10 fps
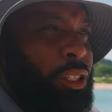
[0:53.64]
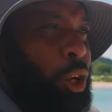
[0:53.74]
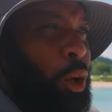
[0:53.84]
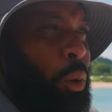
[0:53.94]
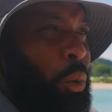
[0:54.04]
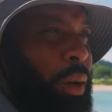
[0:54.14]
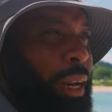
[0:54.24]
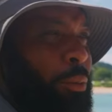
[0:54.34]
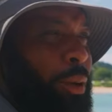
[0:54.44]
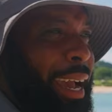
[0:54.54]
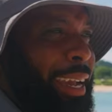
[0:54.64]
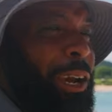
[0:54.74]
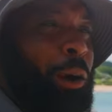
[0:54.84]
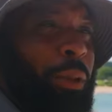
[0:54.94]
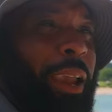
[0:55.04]
you know, when I
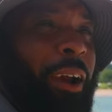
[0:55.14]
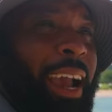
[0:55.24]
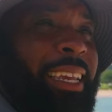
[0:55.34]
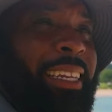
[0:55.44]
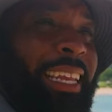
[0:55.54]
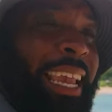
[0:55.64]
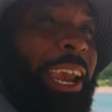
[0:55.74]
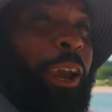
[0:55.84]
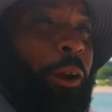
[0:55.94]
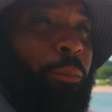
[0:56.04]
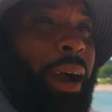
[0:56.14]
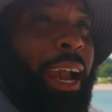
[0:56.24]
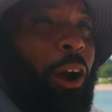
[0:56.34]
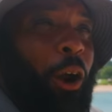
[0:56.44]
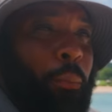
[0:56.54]
come here, I can hear
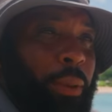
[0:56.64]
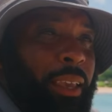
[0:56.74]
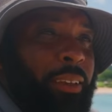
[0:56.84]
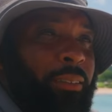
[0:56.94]
my heartbeat,